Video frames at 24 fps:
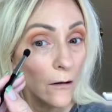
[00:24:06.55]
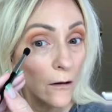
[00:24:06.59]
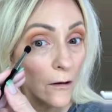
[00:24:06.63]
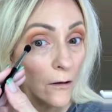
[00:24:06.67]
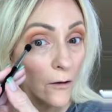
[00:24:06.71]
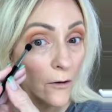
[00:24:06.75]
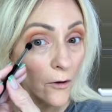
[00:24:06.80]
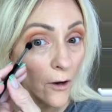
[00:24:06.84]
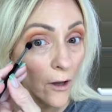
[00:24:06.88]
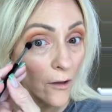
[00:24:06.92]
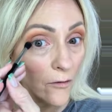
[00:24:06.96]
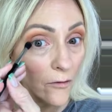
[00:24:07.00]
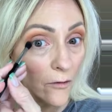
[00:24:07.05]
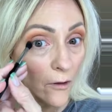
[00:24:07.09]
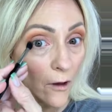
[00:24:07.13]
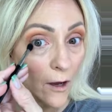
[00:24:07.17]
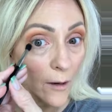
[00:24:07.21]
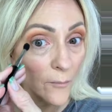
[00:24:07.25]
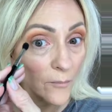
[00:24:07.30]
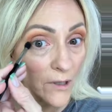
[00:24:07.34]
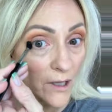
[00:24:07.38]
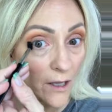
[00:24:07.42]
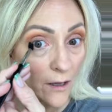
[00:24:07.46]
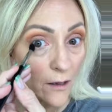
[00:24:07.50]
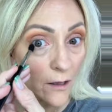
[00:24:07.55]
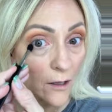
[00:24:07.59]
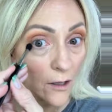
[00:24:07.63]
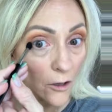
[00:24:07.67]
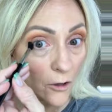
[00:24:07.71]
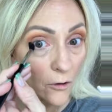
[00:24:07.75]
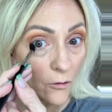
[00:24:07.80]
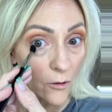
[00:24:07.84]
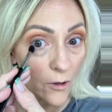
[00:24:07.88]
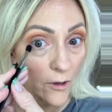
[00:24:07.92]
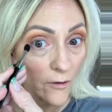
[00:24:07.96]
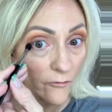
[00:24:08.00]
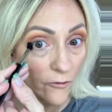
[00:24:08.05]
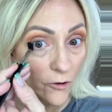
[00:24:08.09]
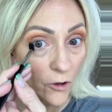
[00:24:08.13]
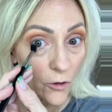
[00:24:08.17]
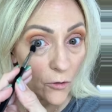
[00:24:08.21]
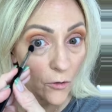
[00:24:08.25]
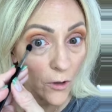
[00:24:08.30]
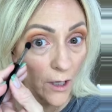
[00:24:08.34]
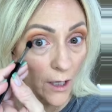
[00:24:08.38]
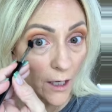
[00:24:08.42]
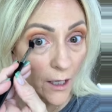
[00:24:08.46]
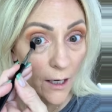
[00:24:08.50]
You guys, I'm telling you, if you
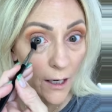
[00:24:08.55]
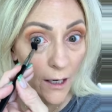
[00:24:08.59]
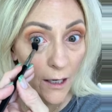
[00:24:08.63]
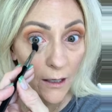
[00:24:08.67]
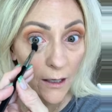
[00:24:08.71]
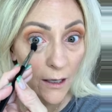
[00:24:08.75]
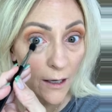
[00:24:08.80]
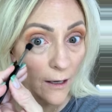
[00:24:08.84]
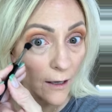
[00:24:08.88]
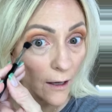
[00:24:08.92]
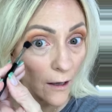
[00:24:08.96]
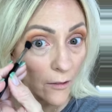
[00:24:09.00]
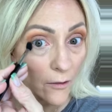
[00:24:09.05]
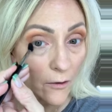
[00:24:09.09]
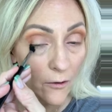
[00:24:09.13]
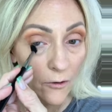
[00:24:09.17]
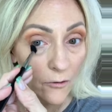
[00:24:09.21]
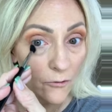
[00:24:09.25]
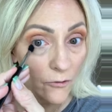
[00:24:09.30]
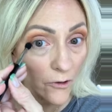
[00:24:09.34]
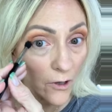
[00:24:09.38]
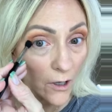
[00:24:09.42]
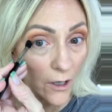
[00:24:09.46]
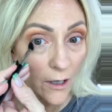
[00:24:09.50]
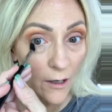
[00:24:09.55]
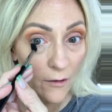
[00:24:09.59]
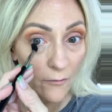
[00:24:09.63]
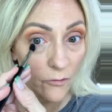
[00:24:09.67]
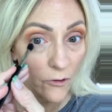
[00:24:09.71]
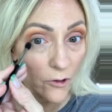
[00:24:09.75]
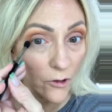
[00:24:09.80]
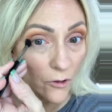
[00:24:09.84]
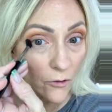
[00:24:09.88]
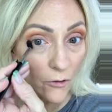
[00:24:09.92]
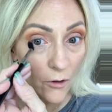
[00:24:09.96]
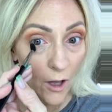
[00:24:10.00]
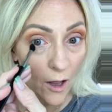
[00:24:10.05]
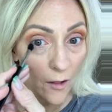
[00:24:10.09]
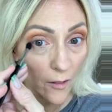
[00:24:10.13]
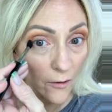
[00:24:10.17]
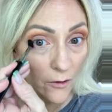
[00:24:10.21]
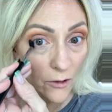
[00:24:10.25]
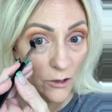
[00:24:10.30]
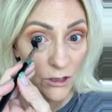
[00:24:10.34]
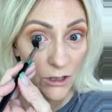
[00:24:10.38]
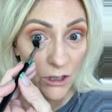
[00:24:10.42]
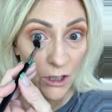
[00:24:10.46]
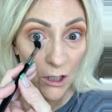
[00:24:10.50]
get any colors, any of the new
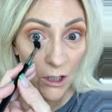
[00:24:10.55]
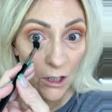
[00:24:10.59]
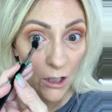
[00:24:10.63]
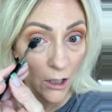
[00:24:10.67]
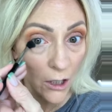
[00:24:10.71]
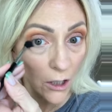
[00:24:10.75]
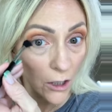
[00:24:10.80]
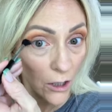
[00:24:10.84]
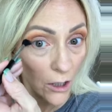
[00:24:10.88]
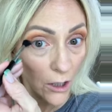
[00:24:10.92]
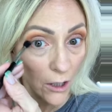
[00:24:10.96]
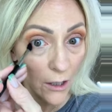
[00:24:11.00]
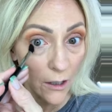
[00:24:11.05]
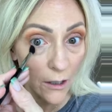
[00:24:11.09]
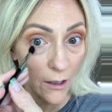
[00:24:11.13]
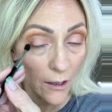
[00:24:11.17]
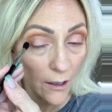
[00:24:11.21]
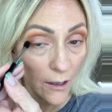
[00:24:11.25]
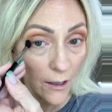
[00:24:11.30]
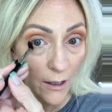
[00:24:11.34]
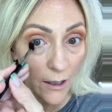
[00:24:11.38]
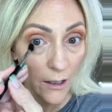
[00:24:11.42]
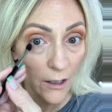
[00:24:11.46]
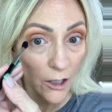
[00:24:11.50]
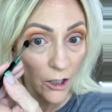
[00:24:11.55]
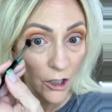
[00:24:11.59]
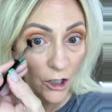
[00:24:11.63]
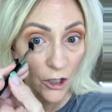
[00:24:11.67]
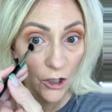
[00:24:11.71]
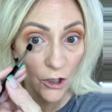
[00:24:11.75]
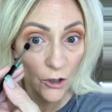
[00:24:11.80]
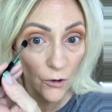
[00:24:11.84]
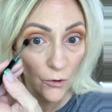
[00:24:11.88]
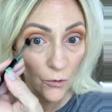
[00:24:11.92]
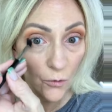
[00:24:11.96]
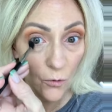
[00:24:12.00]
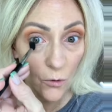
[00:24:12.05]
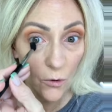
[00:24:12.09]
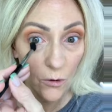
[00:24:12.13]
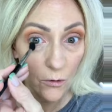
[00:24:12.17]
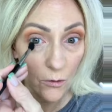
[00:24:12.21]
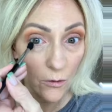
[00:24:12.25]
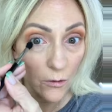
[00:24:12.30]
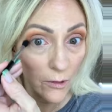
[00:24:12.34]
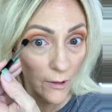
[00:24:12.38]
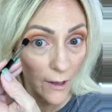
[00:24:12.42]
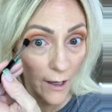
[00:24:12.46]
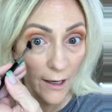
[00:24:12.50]
colors, and you
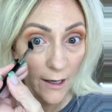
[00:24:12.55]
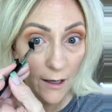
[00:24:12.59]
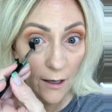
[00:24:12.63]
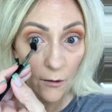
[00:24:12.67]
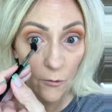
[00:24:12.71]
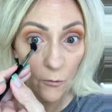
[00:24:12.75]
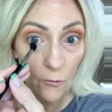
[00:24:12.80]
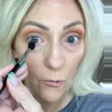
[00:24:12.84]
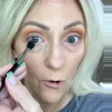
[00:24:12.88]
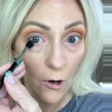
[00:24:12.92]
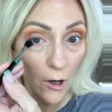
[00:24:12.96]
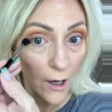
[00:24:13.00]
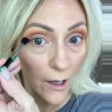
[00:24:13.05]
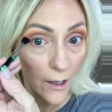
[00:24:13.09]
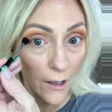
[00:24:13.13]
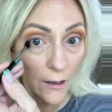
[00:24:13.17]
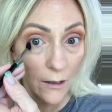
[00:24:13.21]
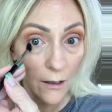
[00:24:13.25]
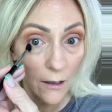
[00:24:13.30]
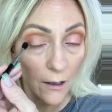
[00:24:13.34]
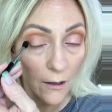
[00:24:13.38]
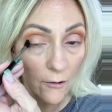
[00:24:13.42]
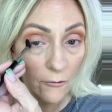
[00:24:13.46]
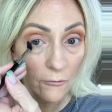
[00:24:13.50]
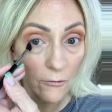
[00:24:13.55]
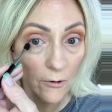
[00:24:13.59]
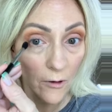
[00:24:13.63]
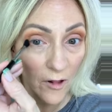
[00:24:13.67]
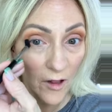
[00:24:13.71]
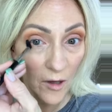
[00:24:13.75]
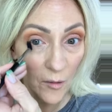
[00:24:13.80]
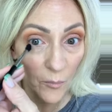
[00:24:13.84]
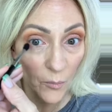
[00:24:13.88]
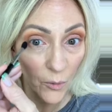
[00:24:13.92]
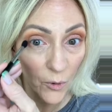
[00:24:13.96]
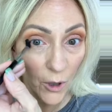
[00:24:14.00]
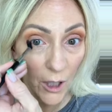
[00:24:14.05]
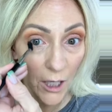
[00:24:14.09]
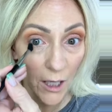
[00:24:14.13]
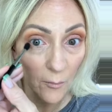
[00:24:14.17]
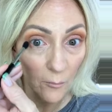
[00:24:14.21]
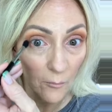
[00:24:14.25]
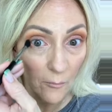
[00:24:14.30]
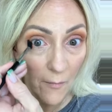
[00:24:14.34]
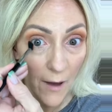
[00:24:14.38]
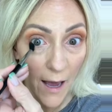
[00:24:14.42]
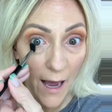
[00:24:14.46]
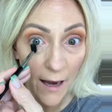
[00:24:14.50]
like want a really pretty
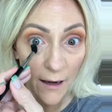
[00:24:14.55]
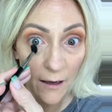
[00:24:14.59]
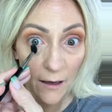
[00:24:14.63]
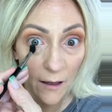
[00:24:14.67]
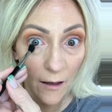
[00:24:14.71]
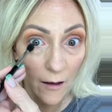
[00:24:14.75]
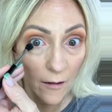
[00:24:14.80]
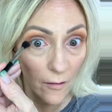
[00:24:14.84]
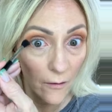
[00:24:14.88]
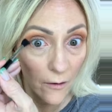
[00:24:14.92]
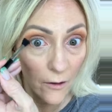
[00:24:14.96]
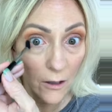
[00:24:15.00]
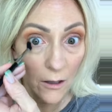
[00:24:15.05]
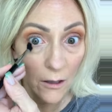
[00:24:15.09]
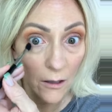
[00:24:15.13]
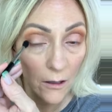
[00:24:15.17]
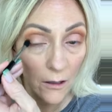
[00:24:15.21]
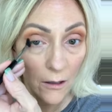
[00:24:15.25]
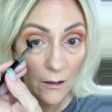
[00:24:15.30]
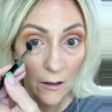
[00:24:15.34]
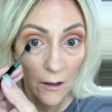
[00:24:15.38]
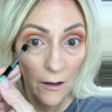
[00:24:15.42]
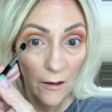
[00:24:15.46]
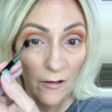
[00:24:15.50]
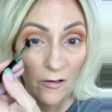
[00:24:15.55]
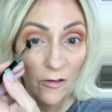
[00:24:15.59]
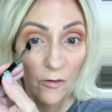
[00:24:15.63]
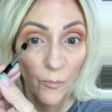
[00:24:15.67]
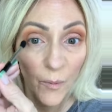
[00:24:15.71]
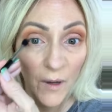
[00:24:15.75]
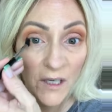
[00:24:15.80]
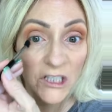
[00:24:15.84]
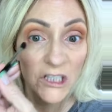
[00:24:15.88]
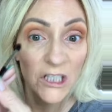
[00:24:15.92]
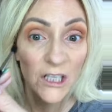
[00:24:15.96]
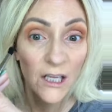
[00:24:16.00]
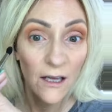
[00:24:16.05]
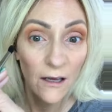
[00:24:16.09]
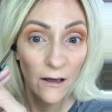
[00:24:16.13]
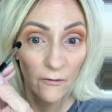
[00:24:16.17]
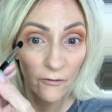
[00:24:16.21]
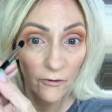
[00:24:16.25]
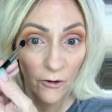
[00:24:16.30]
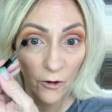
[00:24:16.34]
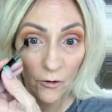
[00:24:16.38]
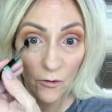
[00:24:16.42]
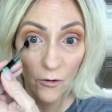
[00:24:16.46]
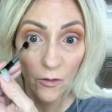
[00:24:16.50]
matte color, especially
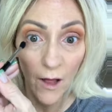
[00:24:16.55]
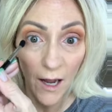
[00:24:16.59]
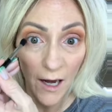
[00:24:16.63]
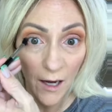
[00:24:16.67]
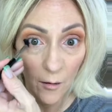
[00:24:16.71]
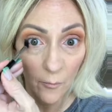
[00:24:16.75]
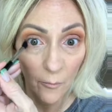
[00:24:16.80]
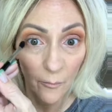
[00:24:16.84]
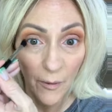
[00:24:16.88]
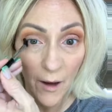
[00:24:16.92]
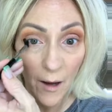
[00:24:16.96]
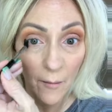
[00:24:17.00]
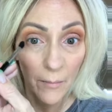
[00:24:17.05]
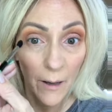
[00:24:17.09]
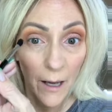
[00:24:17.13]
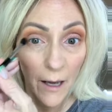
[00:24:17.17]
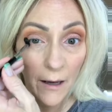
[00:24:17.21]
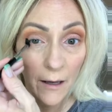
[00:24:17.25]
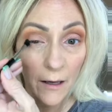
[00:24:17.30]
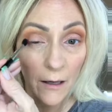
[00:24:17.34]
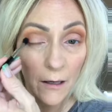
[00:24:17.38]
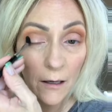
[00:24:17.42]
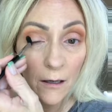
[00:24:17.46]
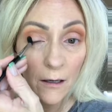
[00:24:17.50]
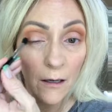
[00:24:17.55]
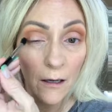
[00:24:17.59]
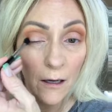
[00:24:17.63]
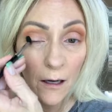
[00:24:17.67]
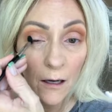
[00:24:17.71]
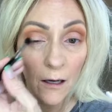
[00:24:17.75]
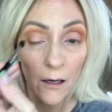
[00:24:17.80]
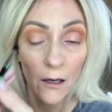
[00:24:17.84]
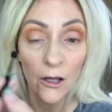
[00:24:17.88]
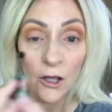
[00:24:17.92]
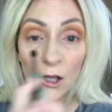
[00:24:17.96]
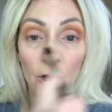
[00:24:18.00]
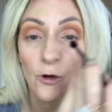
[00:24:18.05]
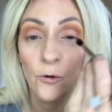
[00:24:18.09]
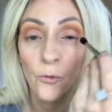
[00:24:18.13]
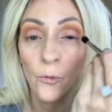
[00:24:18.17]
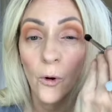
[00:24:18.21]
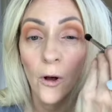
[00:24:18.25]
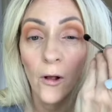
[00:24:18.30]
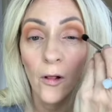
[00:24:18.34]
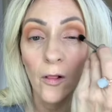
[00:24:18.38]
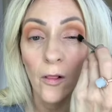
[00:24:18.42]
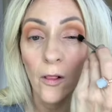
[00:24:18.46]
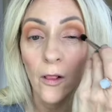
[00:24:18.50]
if you like Bubba, you
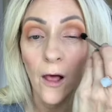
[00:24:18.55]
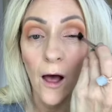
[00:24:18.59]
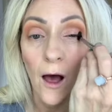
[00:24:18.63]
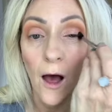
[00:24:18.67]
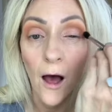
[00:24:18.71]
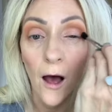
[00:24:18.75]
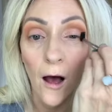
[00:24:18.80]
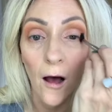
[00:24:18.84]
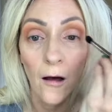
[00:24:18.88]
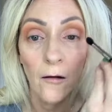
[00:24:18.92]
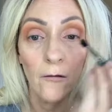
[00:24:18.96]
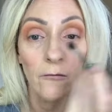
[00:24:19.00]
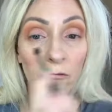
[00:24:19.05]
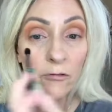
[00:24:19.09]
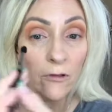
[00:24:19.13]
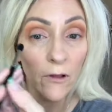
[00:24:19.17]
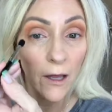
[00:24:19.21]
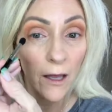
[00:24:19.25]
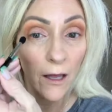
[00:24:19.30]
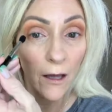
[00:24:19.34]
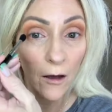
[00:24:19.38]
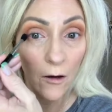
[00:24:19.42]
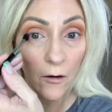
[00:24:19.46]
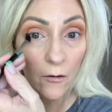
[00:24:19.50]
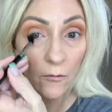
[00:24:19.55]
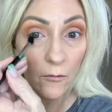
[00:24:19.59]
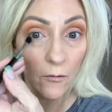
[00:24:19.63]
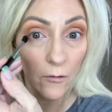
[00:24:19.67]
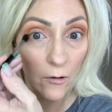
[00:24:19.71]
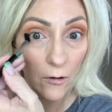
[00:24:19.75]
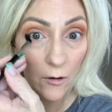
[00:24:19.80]
will love Leo.